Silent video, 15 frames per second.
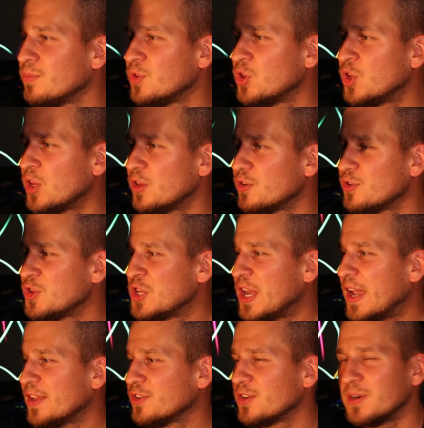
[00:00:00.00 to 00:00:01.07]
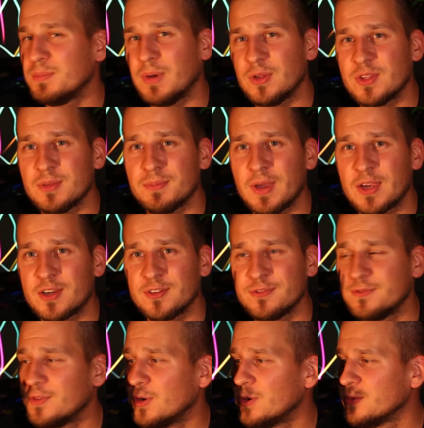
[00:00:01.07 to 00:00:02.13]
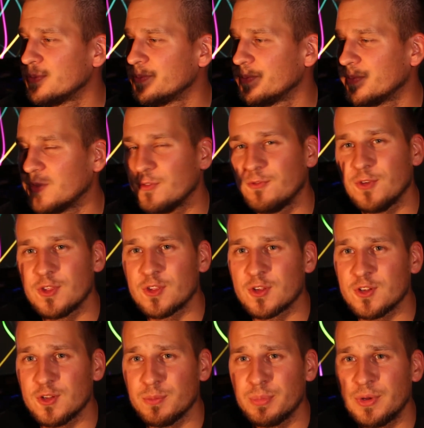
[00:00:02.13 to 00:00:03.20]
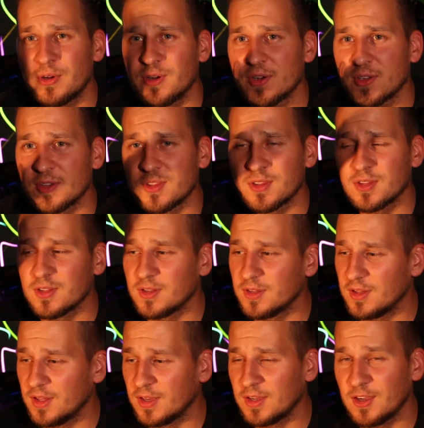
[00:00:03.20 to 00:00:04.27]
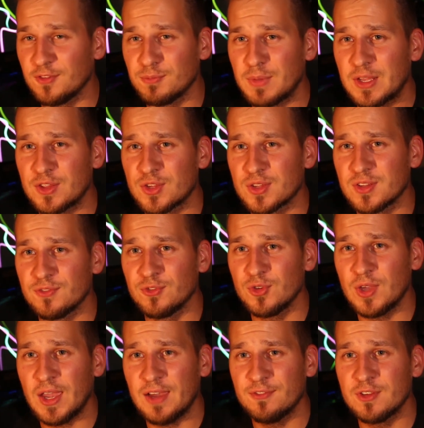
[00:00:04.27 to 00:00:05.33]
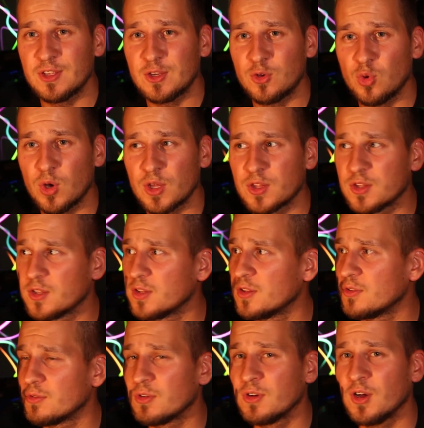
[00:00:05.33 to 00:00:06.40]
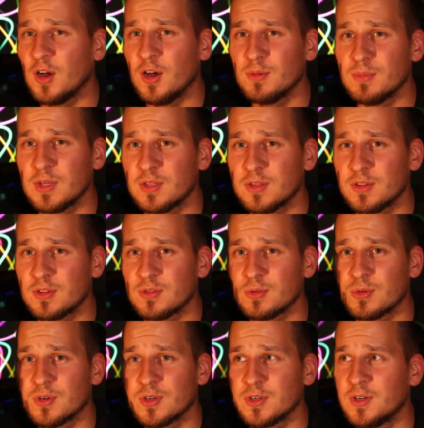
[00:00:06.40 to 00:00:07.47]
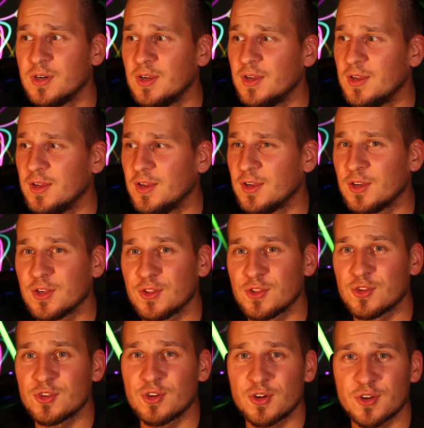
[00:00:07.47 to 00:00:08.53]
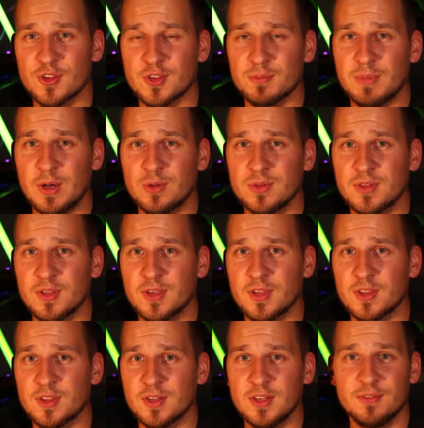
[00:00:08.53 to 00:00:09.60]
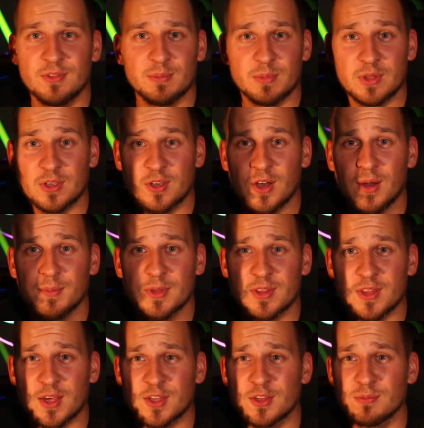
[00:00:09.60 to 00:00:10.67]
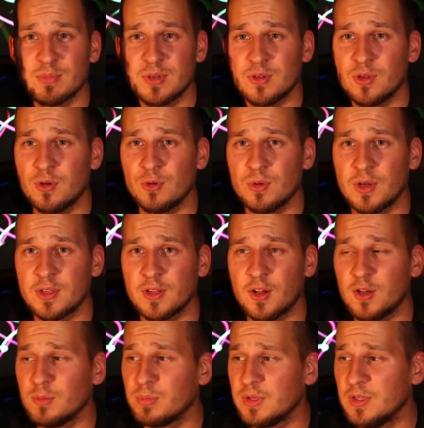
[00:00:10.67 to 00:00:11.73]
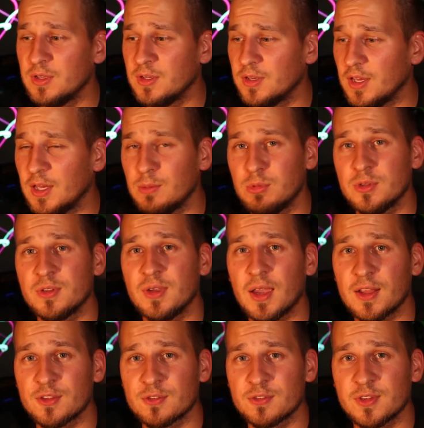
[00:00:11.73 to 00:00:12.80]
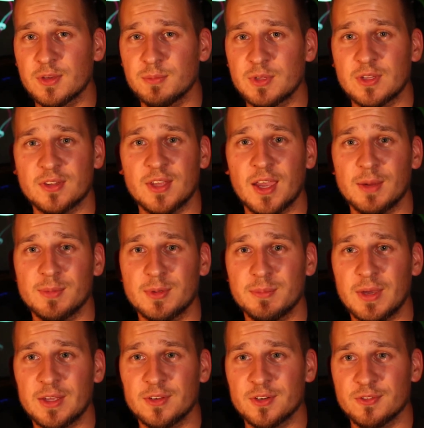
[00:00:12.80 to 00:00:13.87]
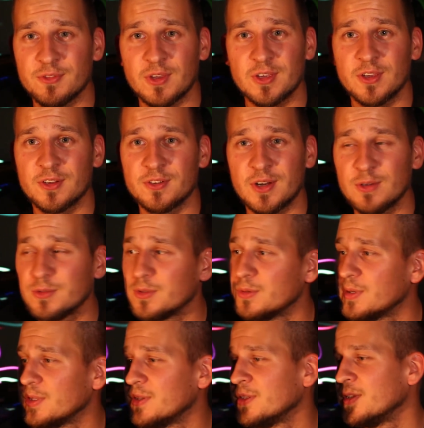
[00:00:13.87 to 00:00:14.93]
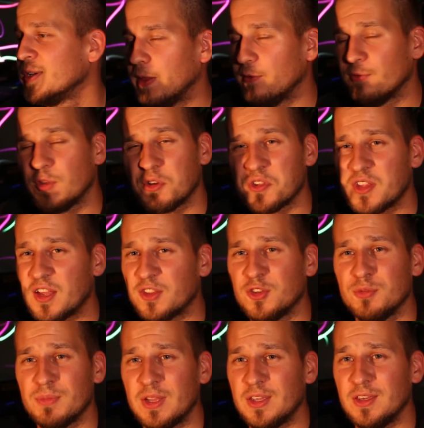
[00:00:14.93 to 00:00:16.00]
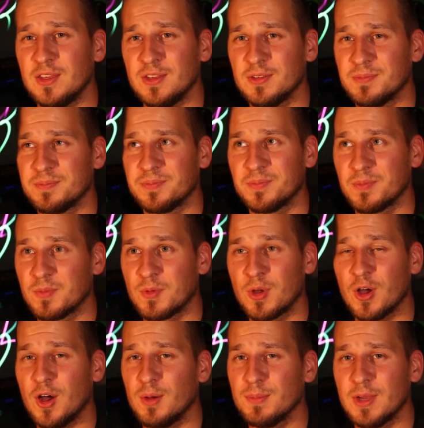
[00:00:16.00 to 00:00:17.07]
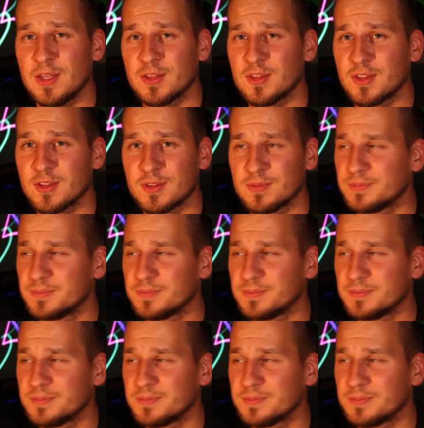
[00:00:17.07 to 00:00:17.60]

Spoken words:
chitter chatter about the microphone, the physical appearance. Like I've mentioned, if you have any questions or comments or concerns about this, leave them in the comment section below and I'll be able to answer them in a timely manner if I get around to it. If there's not too many comments,